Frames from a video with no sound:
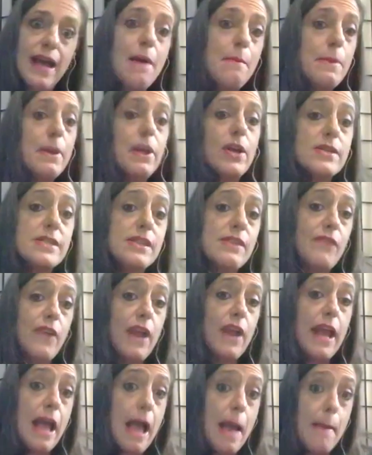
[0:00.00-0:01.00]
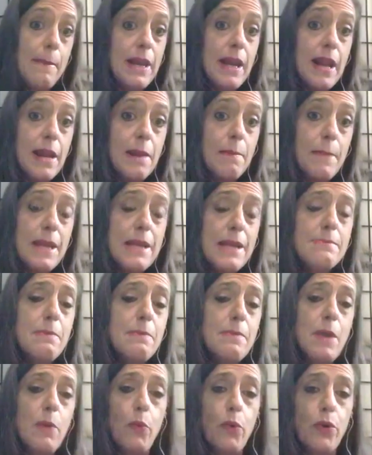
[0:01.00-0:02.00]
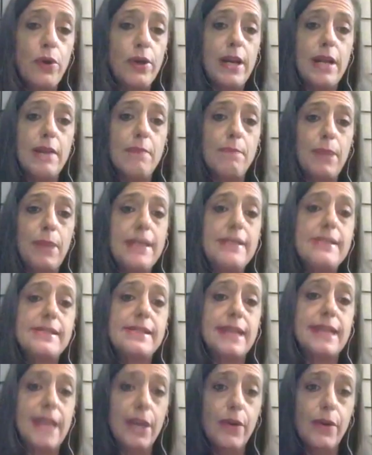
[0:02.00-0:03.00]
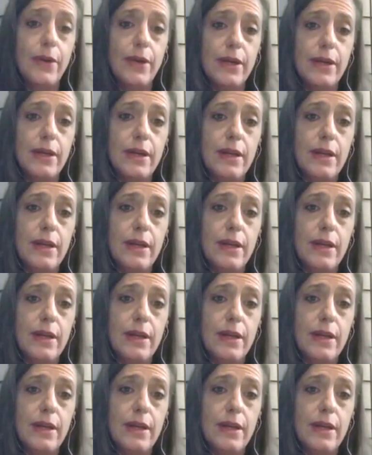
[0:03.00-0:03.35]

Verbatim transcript: yeah. Because if I mean, at a minimum, they weren't in a place to hear it,